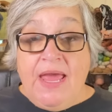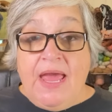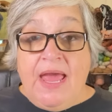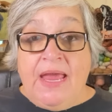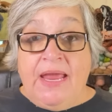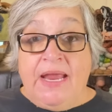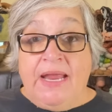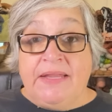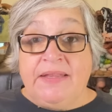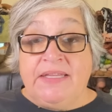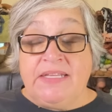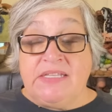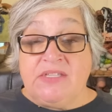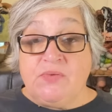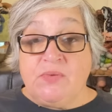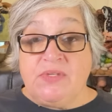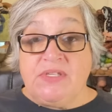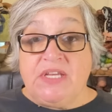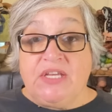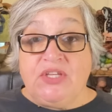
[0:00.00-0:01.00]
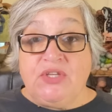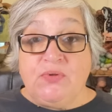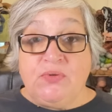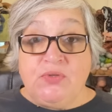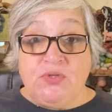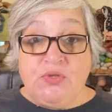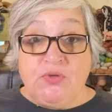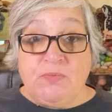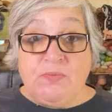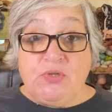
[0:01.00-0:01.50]
And this was a
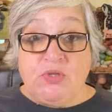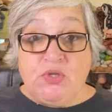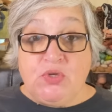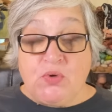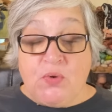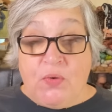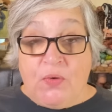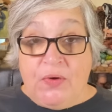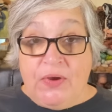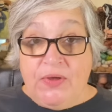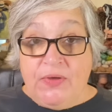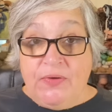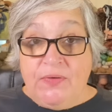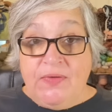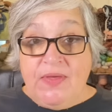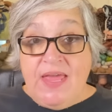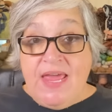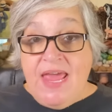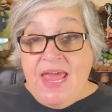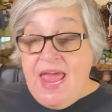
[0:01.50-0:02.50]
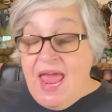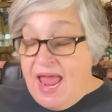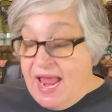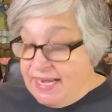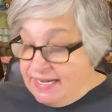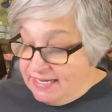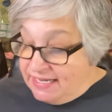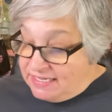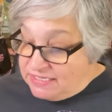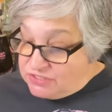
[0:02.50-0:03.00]
YouTube tutorial and
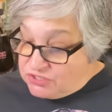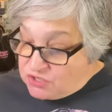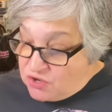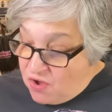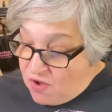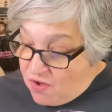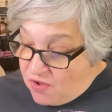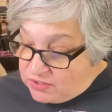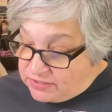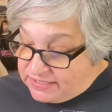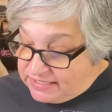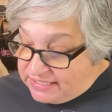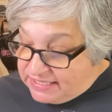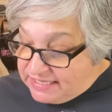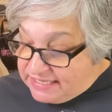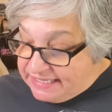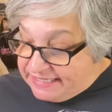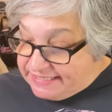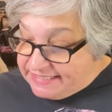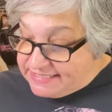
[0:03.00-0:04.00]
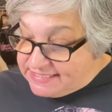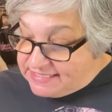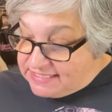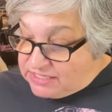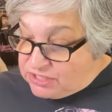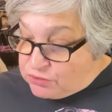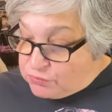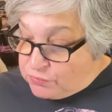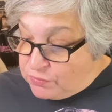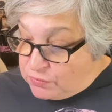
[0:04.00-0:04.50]
it is called the Easy
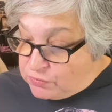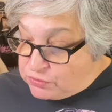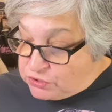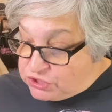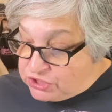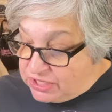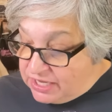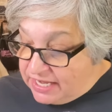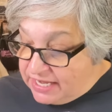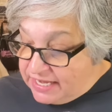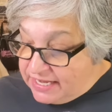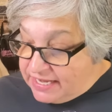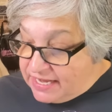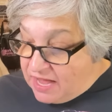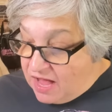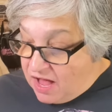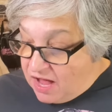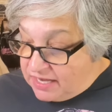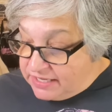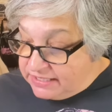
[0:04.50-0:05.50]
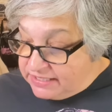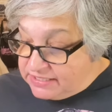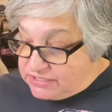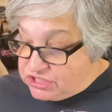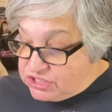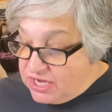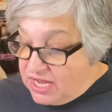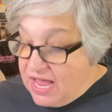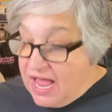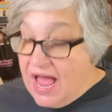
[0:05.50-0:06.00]
Crochet
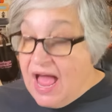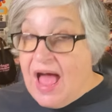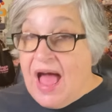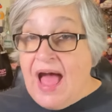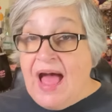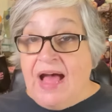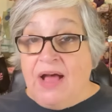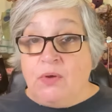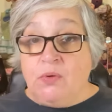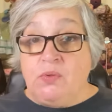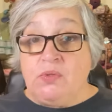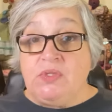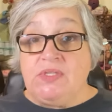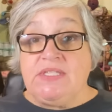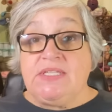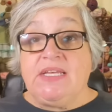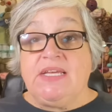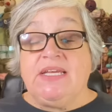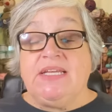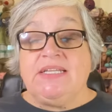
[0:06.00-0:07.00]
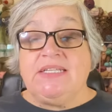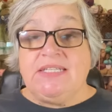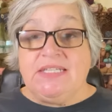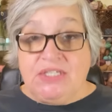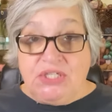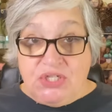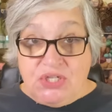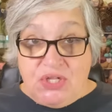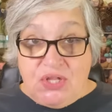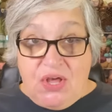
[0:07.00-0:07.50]
Cottage House
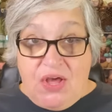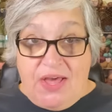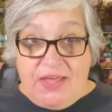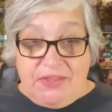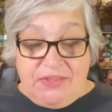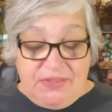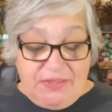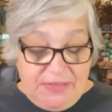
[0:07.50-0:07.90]
Dishcloth.